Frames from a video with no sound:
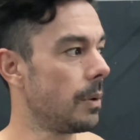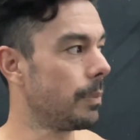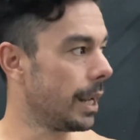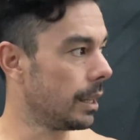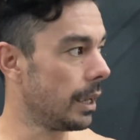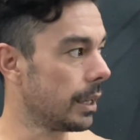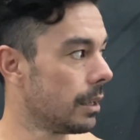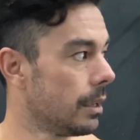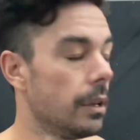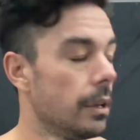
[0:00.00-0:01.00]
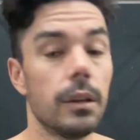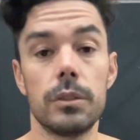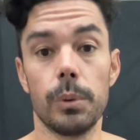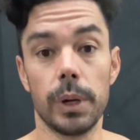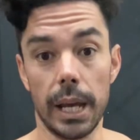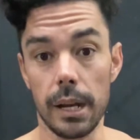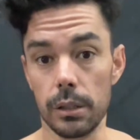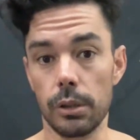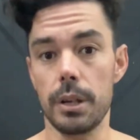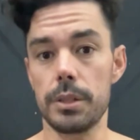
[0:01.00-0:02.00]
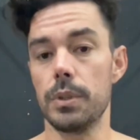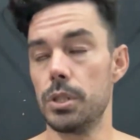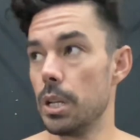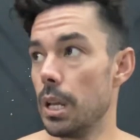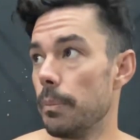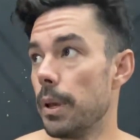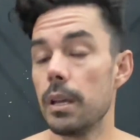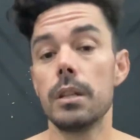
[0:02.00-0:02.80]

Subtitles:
but I like to work out in a CrossFit gym,